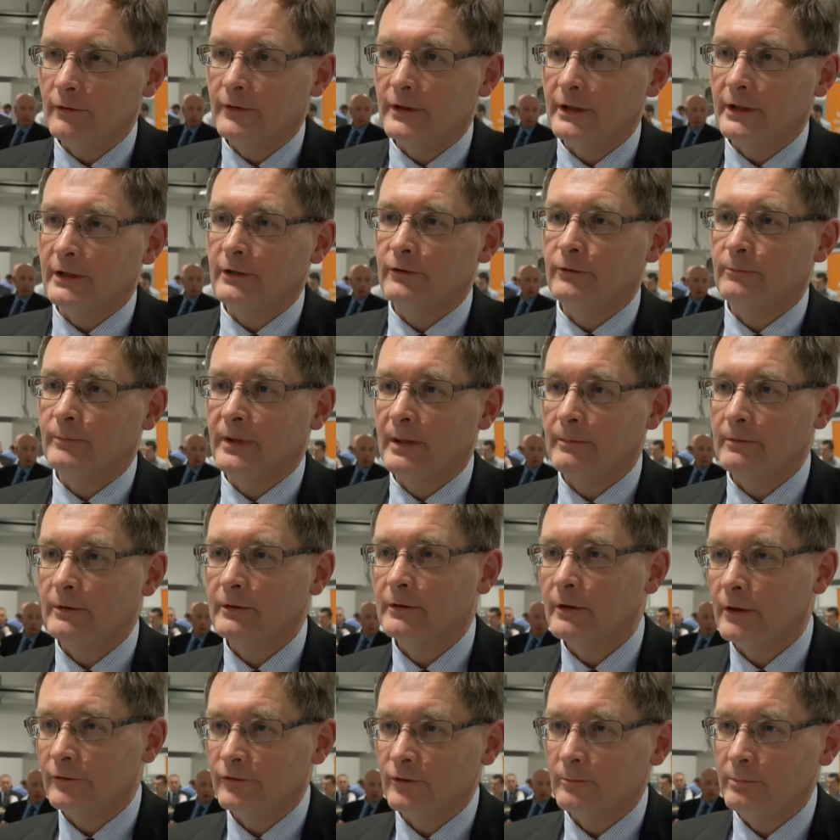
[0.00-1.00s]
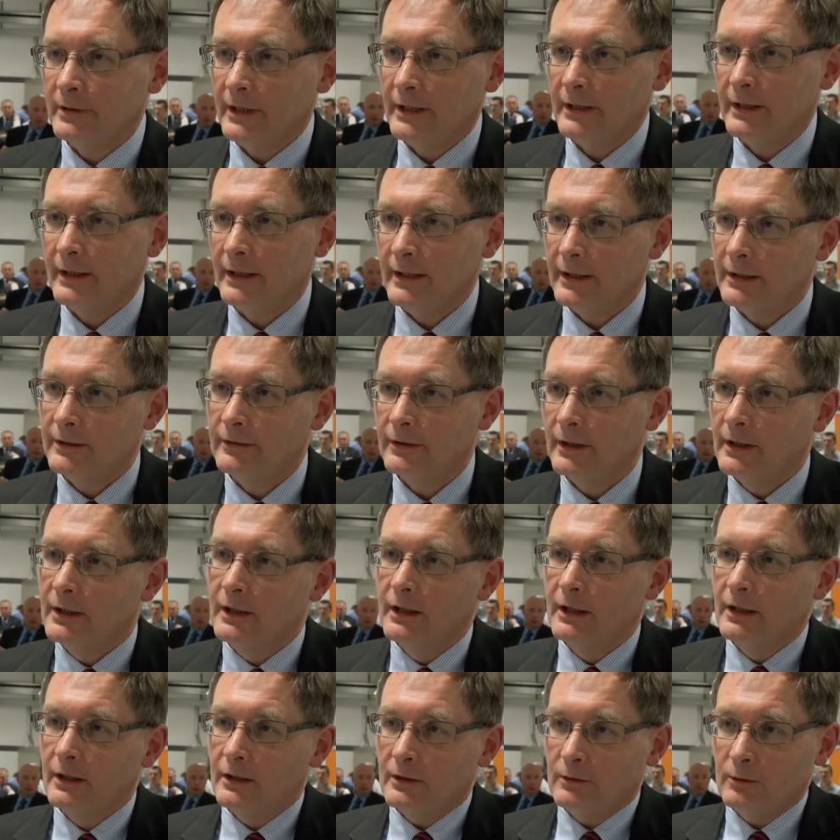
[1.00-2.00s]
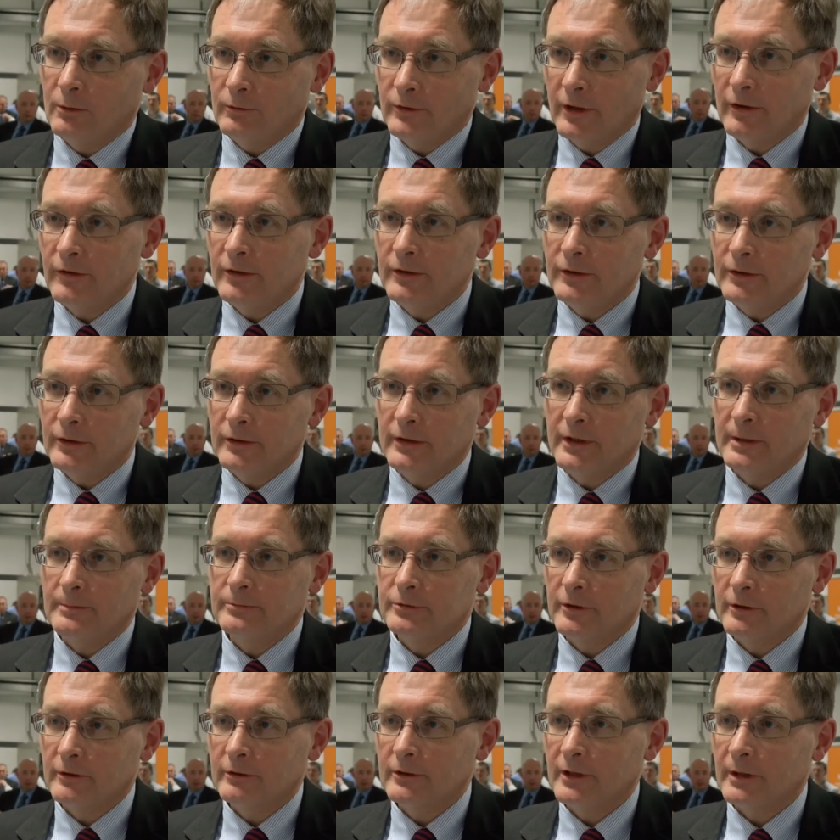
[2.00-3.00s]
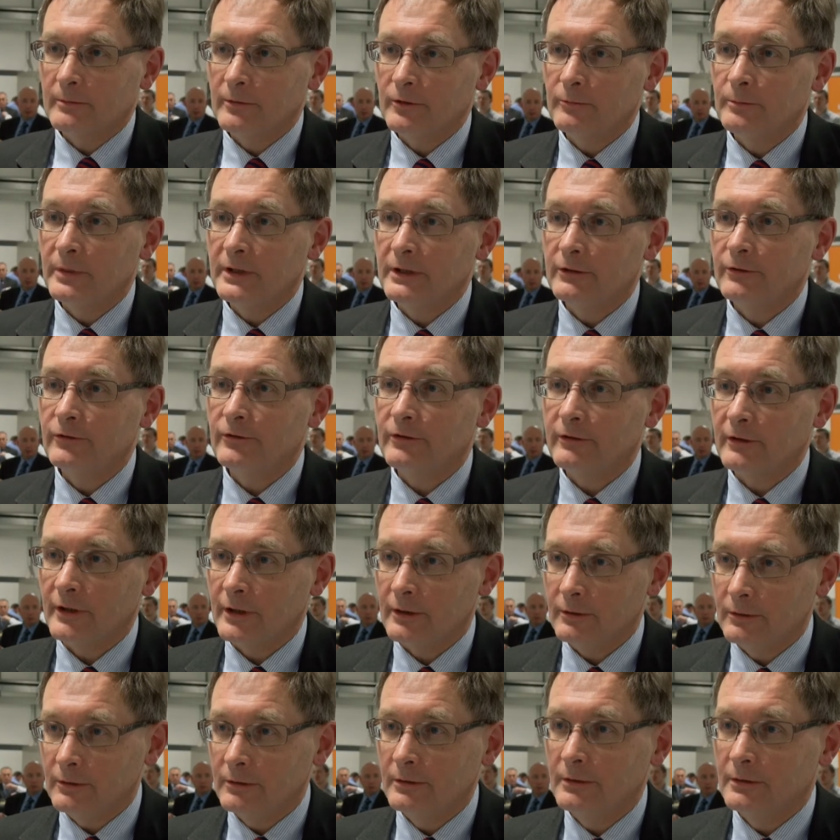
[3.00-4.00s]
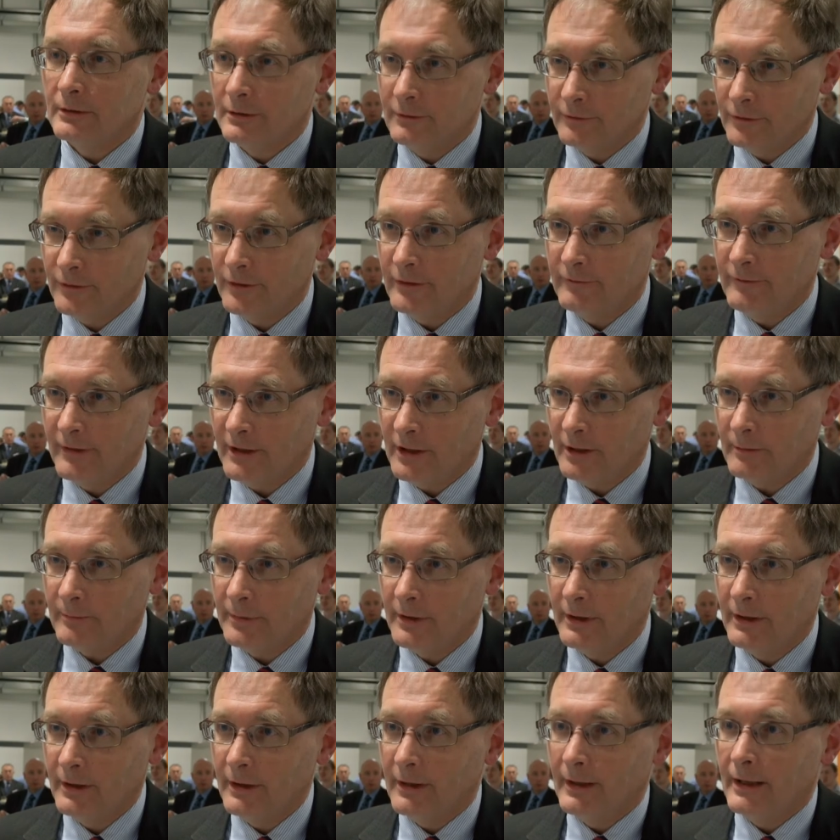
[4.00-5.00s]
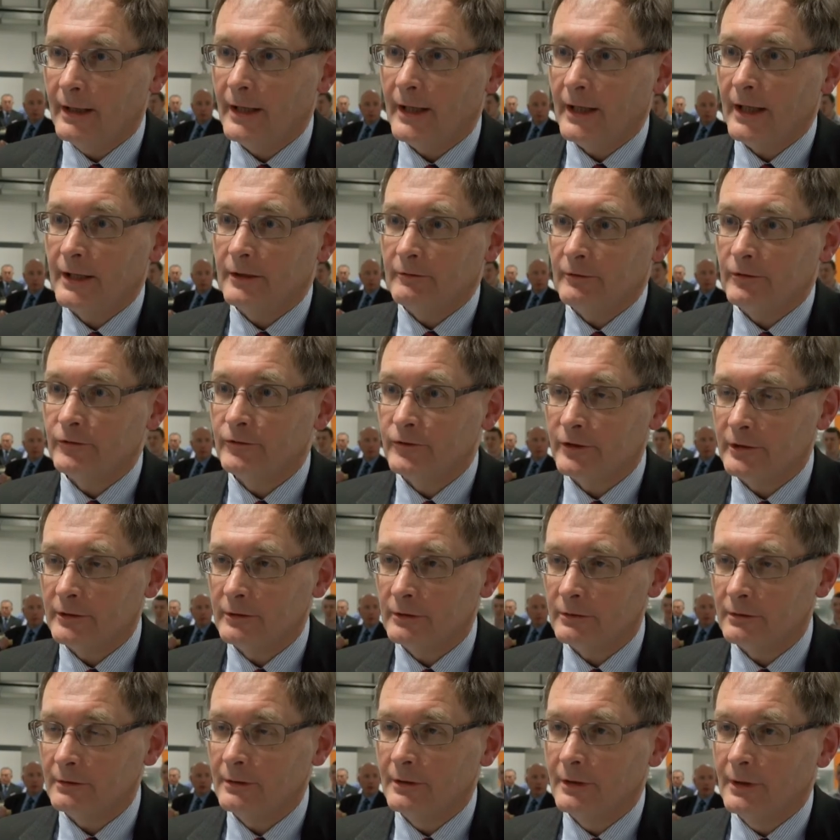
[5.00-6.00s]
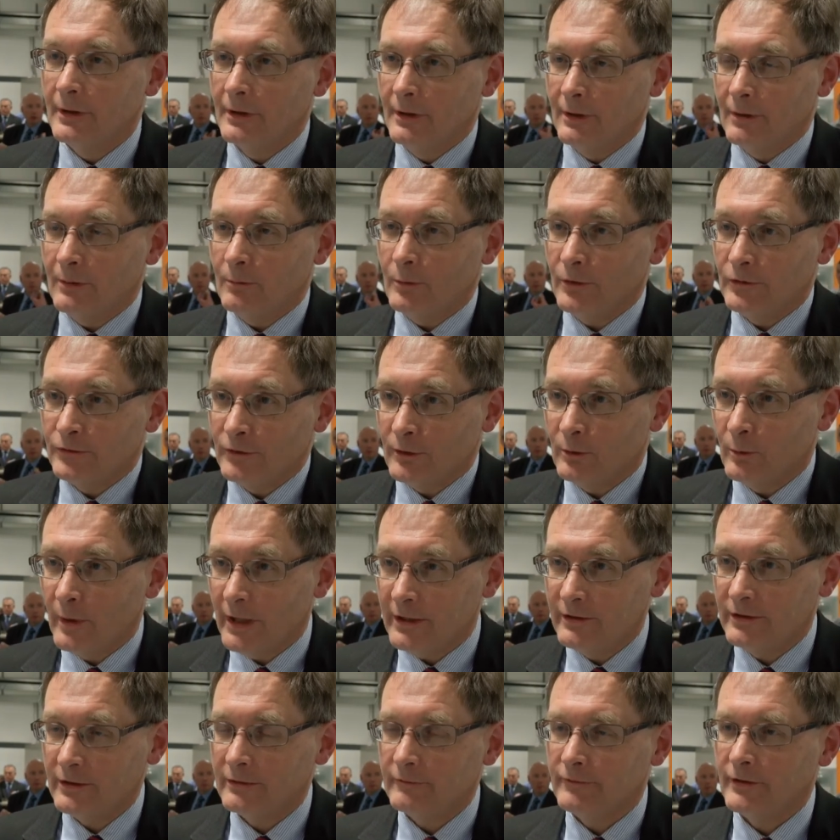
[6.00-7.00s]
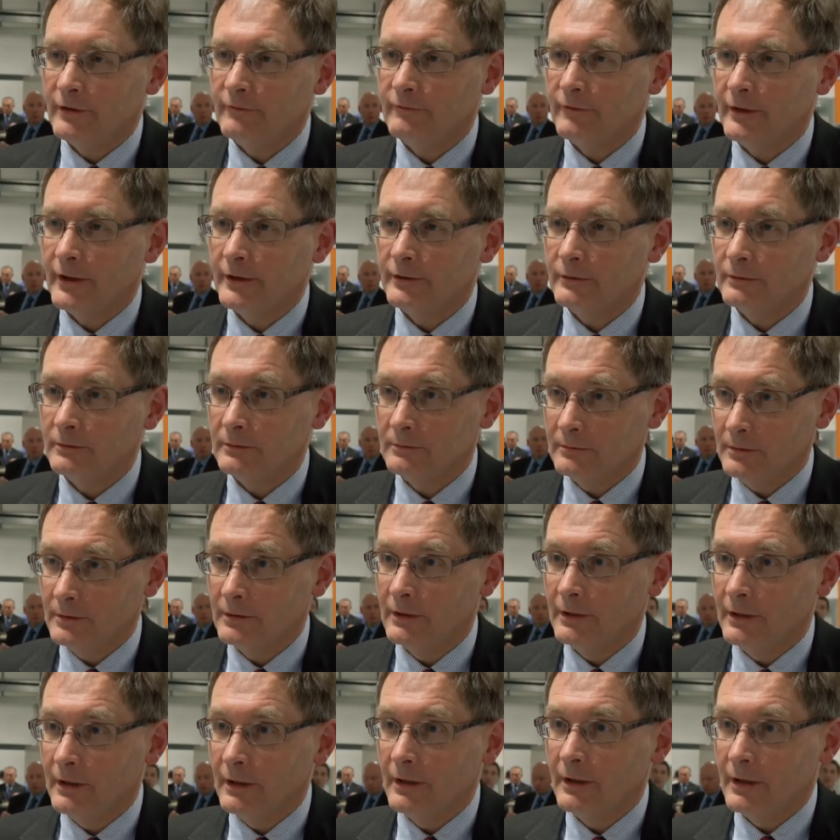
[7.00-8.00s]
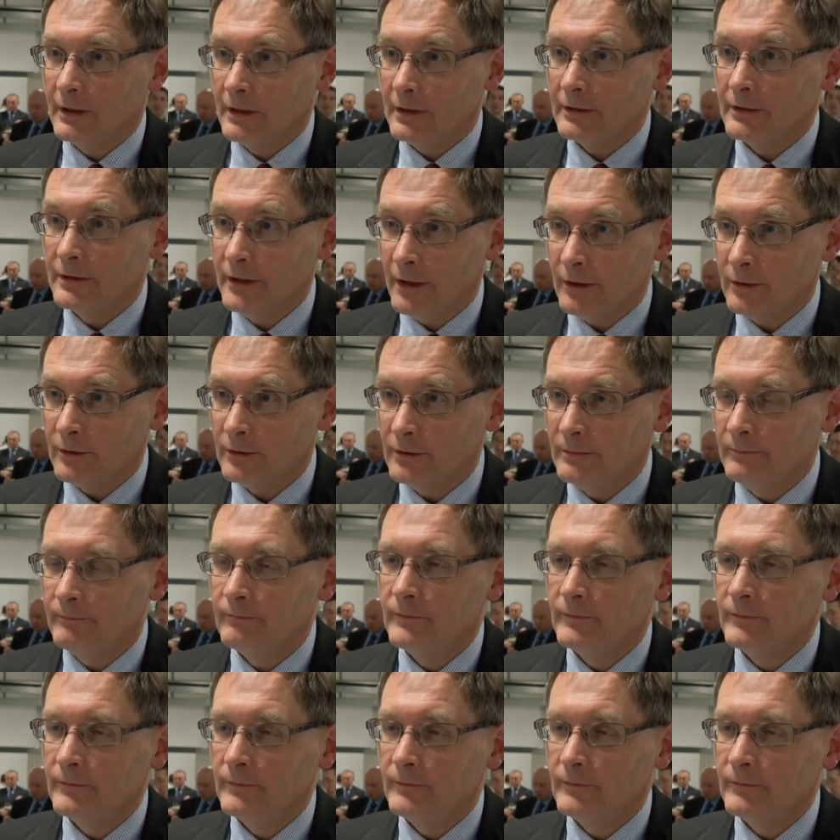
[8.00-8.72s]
thing is people have got to plan ahead. Although the nuclear programme has been slow to develop and we're still waiting for the final go,